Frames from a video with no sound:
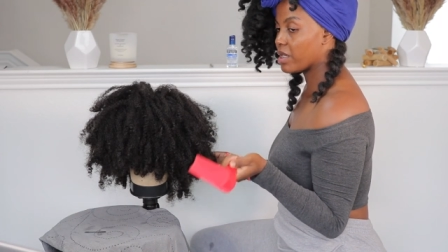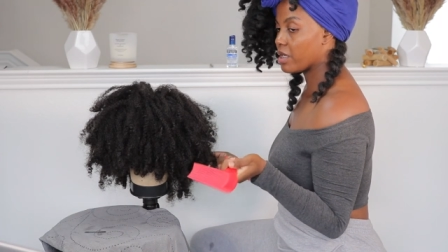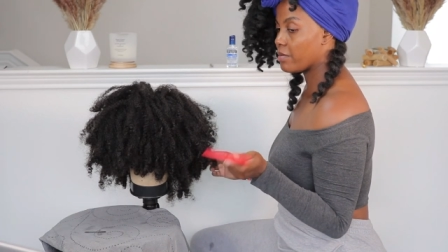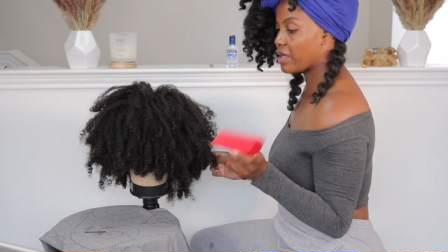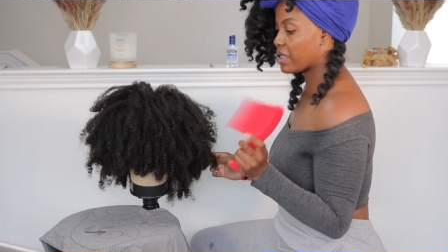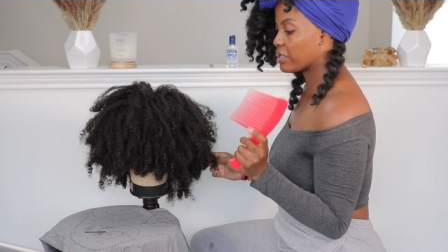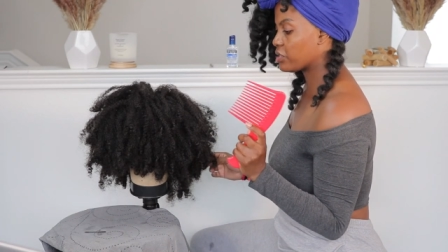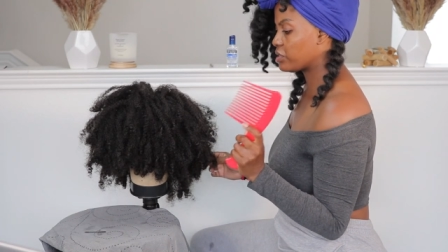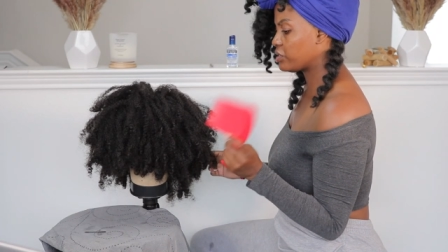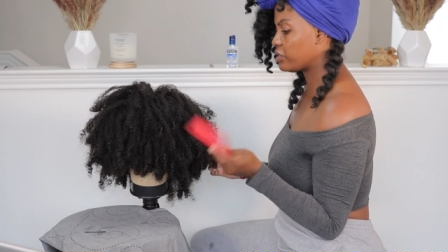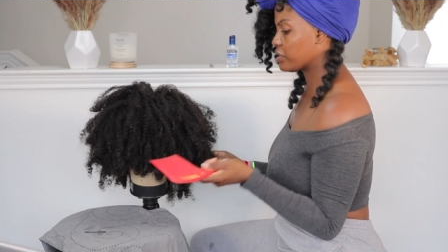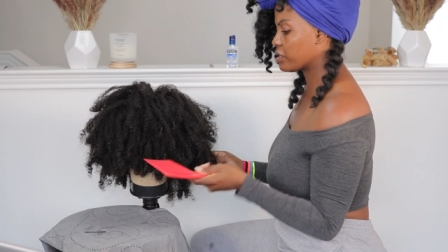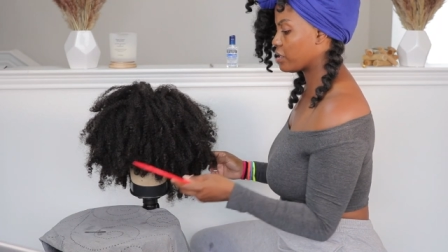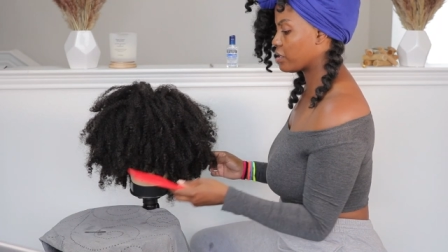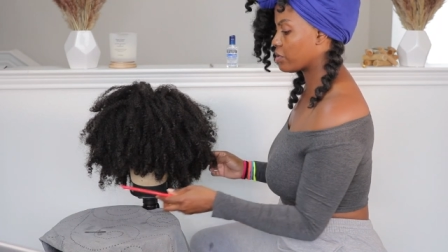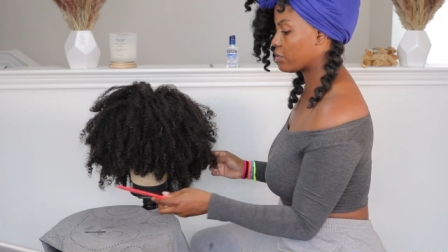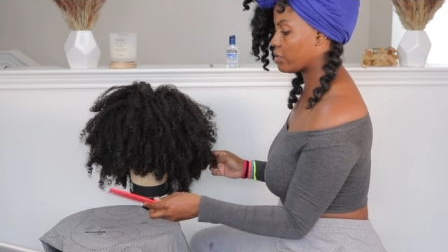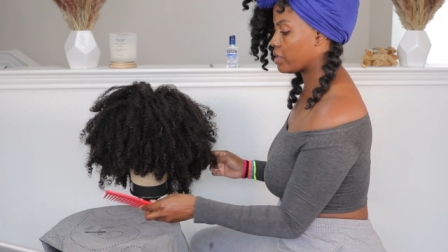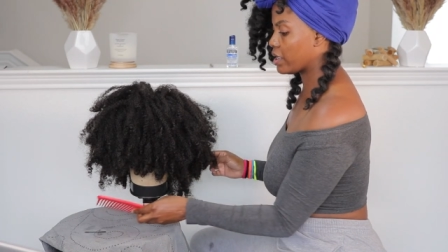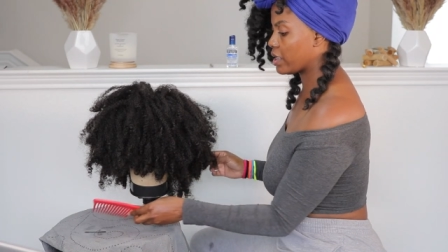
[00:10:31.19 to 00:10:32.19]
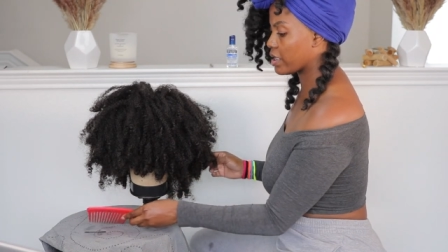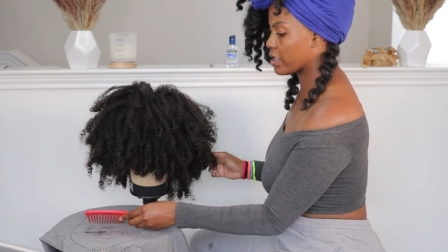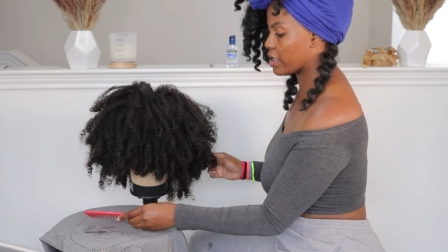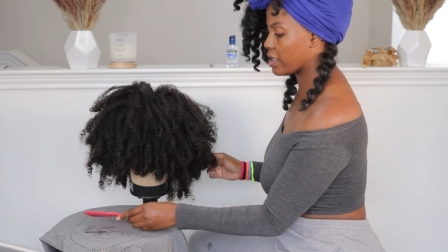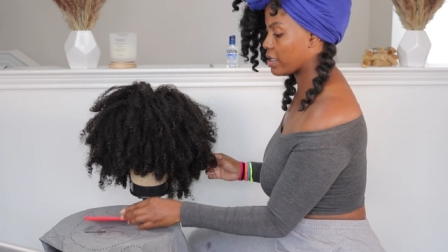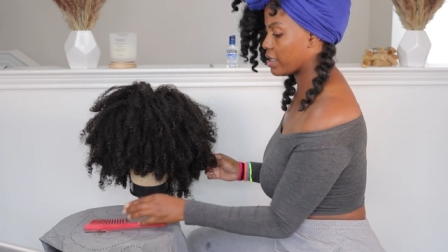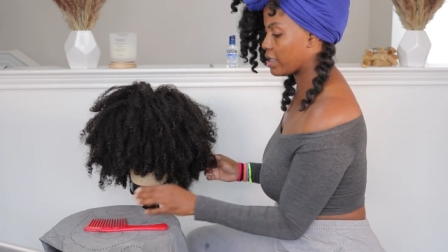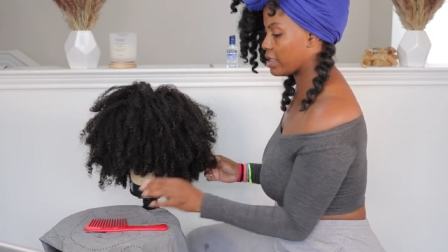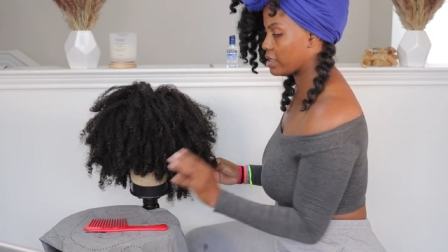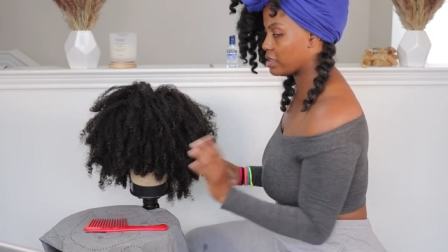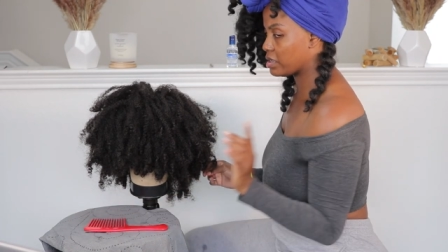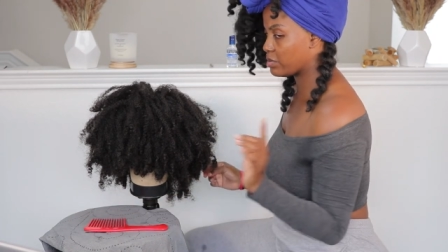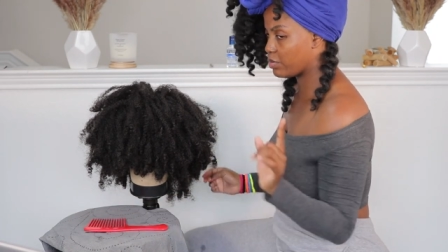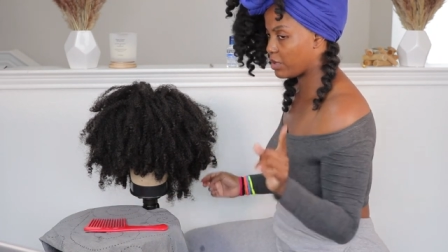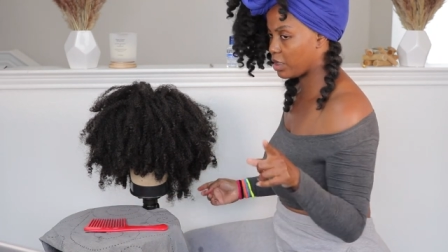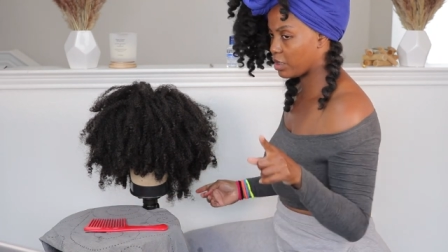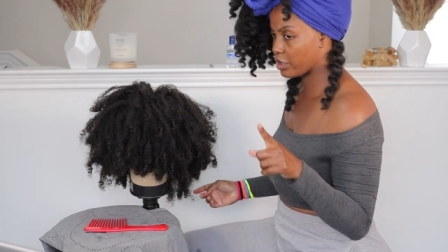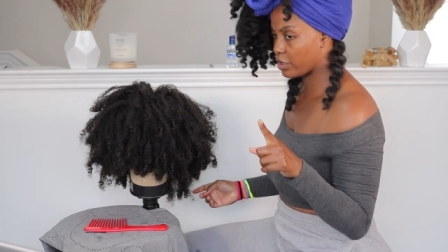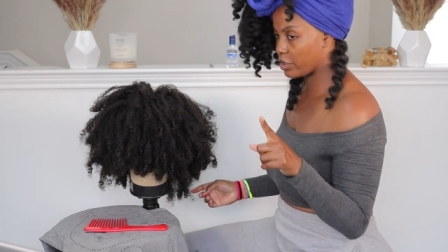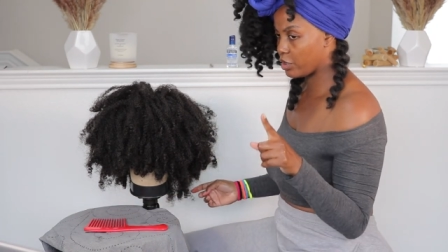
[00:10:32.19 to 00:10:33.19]
but I'm actually just gonna go ahead and get a
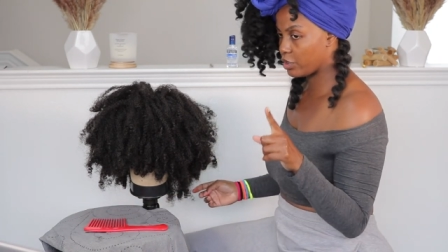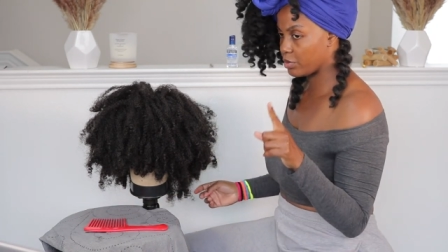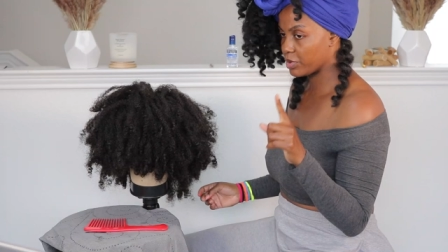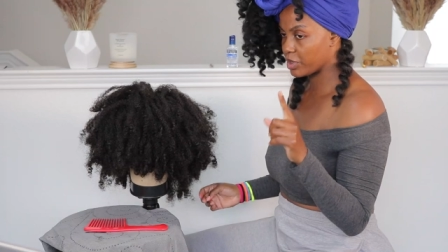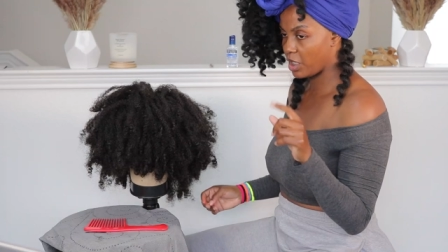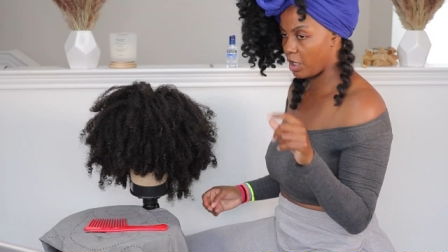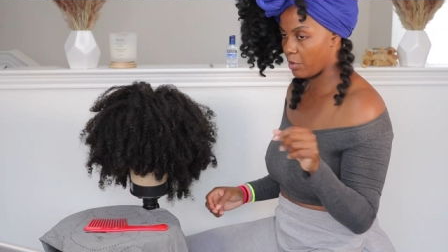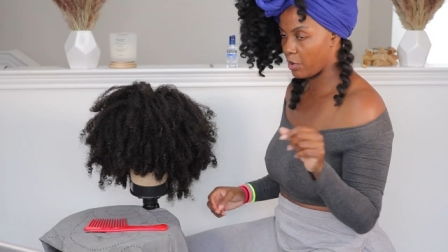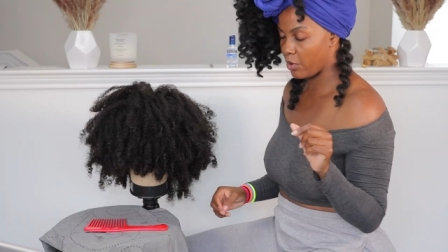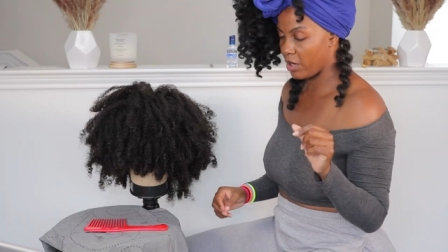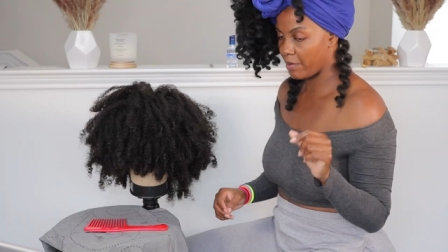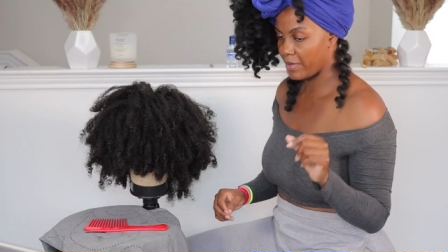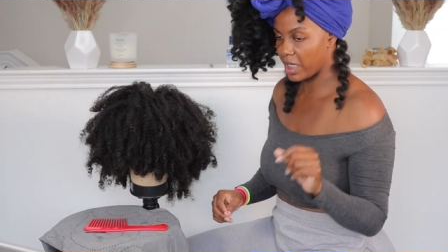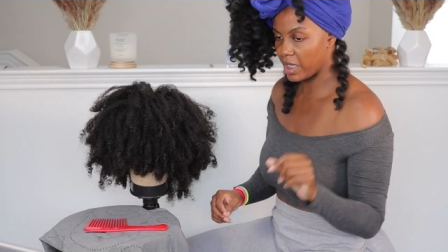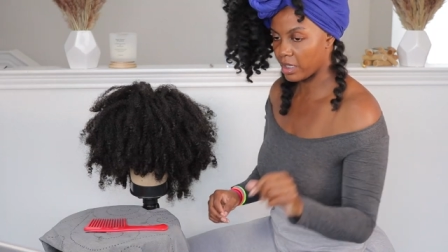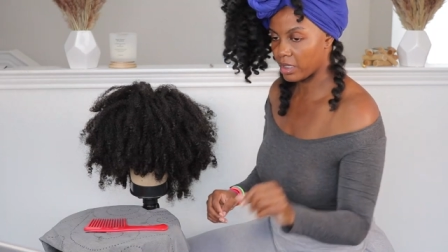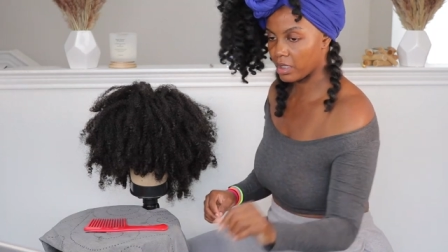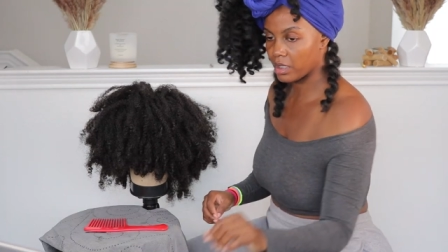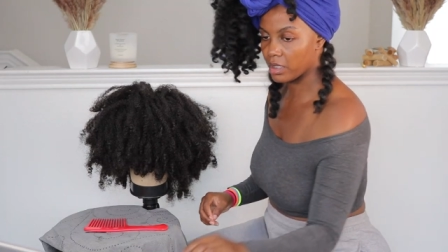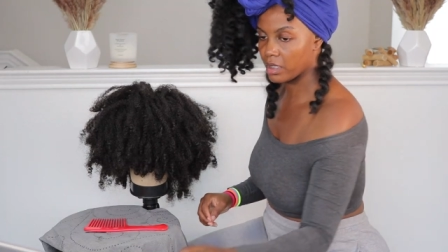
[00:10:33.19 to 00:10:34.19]
smaller comb, so I'll be right back.